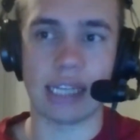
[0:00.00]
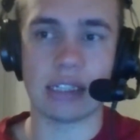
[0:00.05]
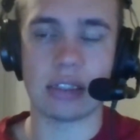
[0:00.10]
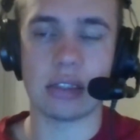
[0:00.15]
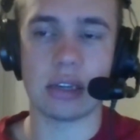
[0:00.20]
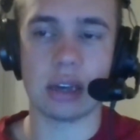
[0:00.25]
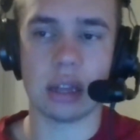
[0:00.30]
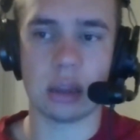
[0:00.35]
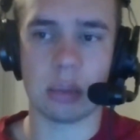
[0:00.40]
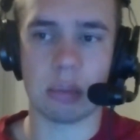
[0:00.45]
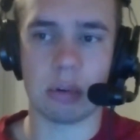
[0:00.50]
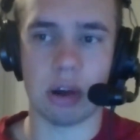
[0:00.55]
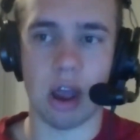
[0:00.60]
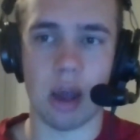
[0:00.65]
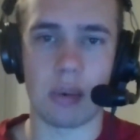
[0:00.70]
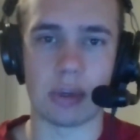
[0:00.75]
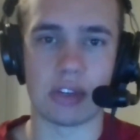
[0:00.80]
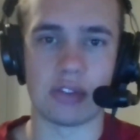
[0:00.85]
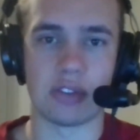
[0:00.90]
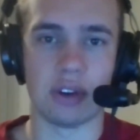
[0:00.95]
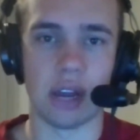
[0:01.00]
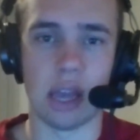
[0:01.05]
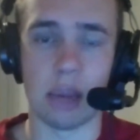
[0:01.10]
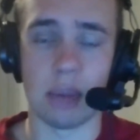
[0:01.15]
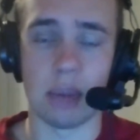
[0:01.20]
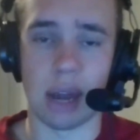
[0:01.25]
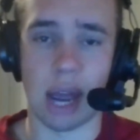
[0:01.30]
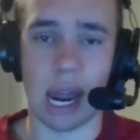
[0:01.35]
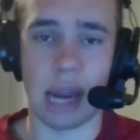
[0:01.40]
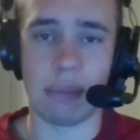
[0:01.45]
I saw the promise for
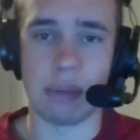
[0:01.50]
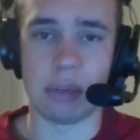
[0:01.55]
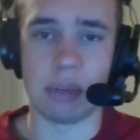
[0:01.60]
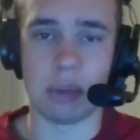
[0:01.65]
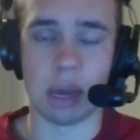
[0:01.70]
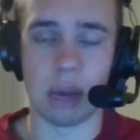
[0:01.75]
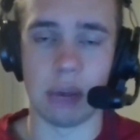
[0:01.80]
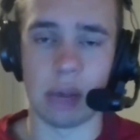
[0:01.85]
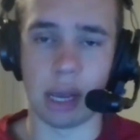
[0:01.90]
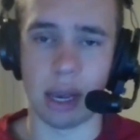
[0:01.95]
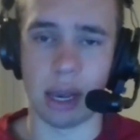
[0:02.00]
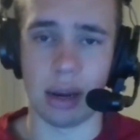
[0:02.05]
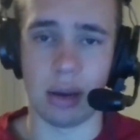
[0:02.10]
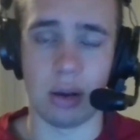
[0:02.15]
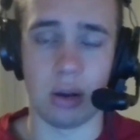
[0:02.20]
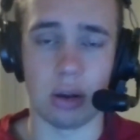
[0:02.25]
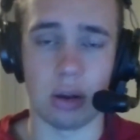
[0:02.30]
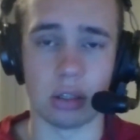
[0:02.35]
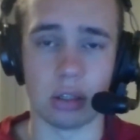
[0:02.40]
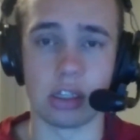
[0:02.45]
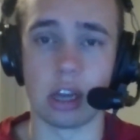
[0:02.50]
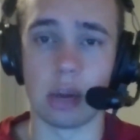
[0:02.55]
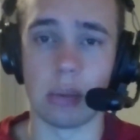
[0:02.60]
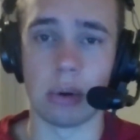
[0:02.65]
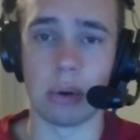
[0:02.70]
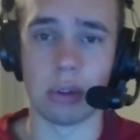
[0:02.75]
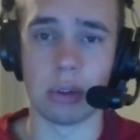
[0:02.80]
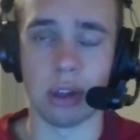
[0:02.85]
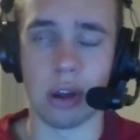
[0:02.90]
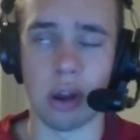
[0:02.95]
him and hyped him up kind of all
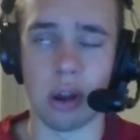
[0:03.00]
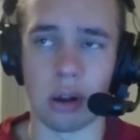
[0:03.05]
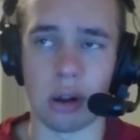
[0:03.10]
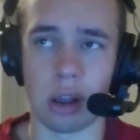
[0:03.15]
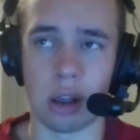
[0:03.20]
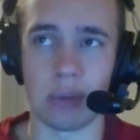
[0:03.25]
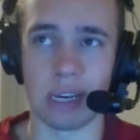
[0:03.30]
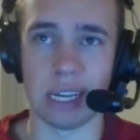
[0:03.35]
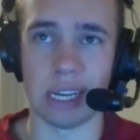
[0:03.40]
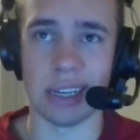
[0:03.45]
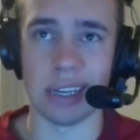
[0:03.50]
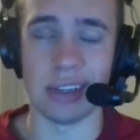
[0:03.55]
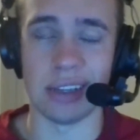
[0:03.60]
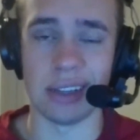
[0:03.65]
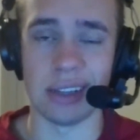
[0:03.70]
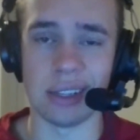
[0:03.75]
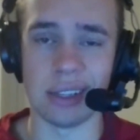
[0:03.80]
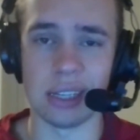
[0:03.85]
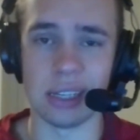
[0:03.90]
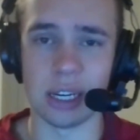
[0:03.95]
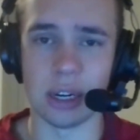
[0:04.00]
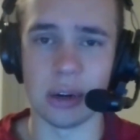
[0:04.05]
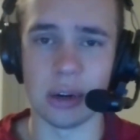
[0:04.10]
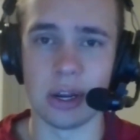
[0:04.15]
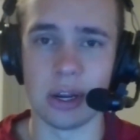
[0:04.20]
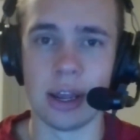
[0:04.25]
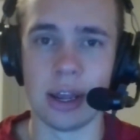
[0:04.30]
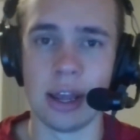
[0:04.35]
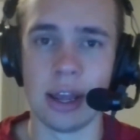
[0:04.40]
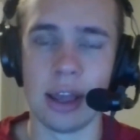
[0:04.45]
summer long coming into this
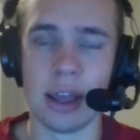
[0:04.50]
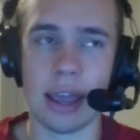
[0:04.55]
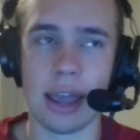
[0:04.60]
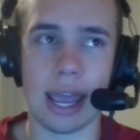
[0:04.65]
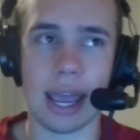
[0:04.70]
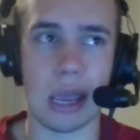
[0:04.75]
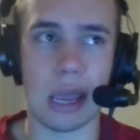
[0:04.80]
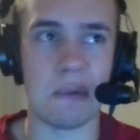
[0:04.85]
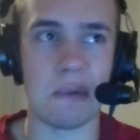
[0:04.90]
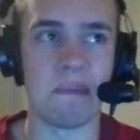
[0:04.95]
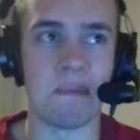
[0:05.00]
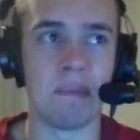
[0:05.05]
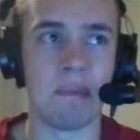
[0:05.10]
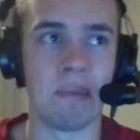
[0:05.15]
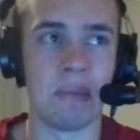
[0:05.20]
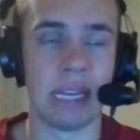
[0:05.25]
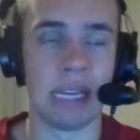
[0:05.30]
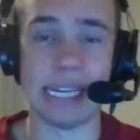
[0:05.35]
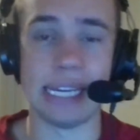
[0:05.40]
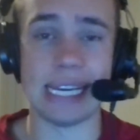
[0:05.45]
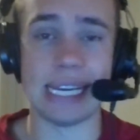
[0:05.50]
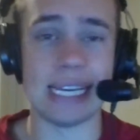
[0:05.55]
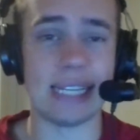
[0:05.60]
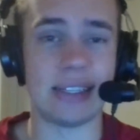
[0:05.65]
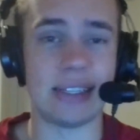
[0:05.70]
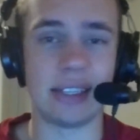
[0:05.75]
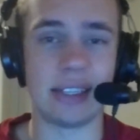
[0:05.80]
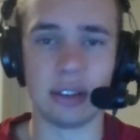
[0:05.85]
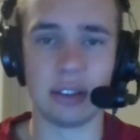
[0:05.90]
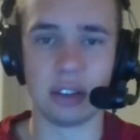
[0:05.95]
year. And
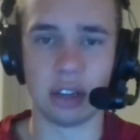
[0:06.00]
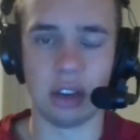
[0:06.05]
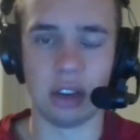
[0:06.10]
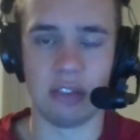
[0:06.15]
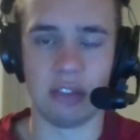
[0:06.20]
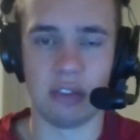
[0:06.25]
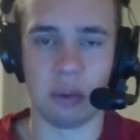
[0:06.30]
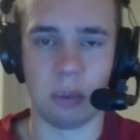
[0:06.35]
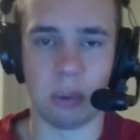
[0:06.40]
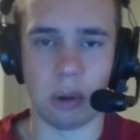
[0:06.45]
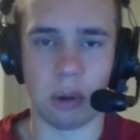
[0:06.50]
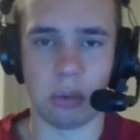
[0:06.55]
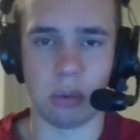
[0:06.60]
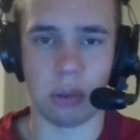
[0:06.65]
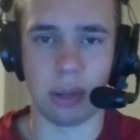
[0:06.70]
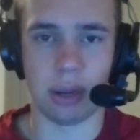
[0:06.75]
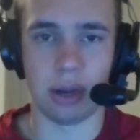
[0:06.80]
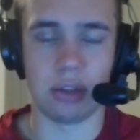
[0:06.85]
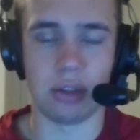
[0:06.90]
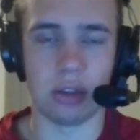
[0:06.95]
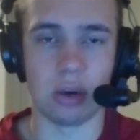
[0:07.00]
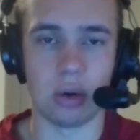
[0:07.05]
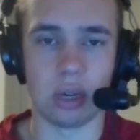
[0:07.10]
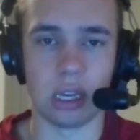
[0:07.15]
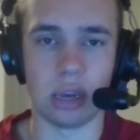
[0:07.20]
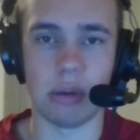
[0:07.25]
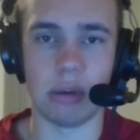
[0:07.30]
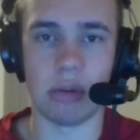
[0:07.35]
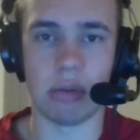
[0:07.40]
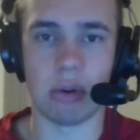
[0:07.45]
he's still a good football player.
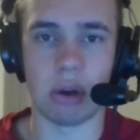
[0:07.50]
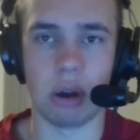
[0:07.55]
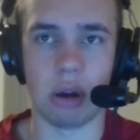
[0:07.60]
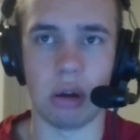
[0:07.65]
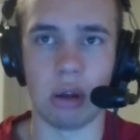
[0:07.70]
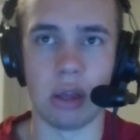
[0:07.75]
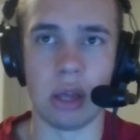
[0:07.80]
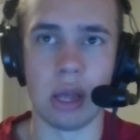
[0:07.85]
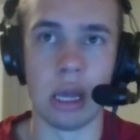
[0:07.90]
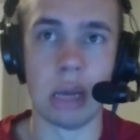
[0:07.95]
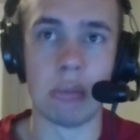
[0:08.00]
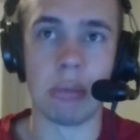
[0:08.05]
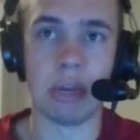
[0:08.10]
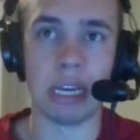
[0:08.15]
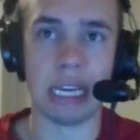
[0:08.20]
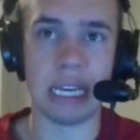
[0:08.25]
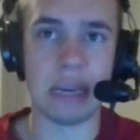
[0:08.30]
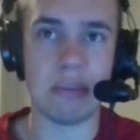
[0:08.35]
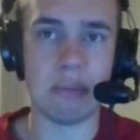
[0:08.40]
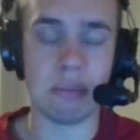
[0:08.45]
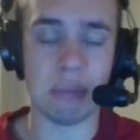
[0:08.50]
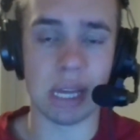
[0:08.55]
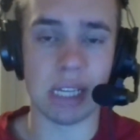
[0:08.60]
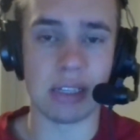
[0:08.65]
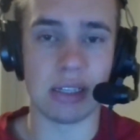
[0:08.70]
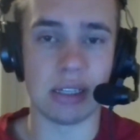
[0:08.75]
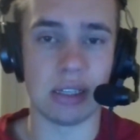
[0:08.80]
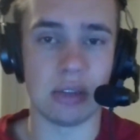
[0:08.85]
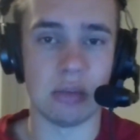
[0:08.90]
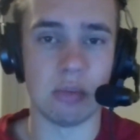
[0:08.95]
Don't get me wrong, but he
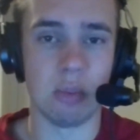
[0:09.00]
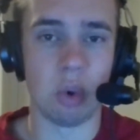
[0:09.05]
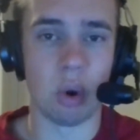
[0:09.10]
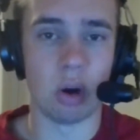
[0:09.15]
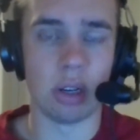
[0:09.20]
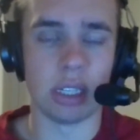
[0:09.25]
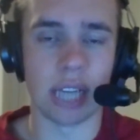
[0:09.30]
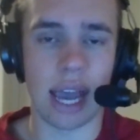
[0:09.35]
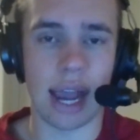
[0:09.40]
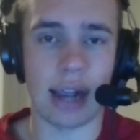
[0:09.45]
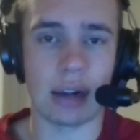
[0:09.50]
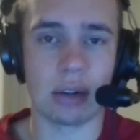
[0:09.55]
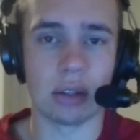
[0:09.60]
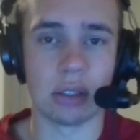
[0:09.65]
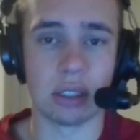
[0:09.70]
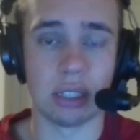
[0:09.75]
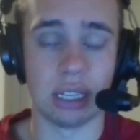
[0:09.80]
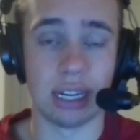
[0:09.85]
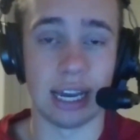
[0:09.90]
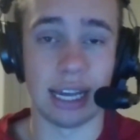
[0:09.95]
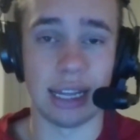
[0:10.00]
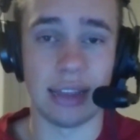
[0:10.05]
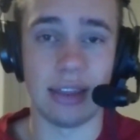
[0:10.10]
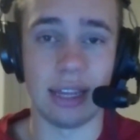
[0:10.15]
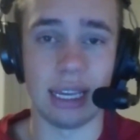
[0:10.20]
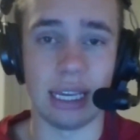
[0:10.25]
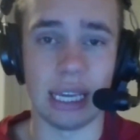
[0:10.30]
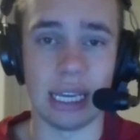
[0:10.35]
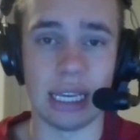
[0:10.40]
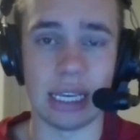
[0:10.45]
misses more tackles than I
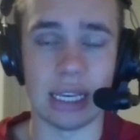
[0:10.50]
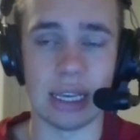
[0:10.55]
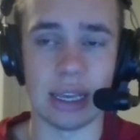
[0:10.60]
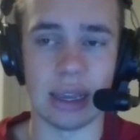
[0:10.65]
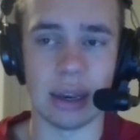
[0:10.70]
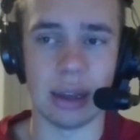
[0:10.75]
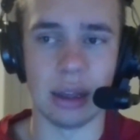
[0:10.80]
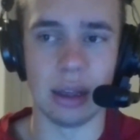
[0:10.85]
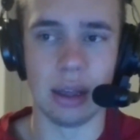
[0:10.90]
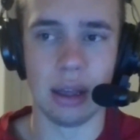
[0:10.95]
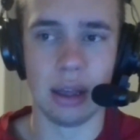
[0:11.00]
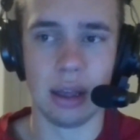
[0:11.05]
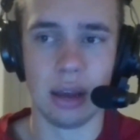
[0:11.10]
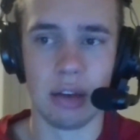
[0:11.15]
think he did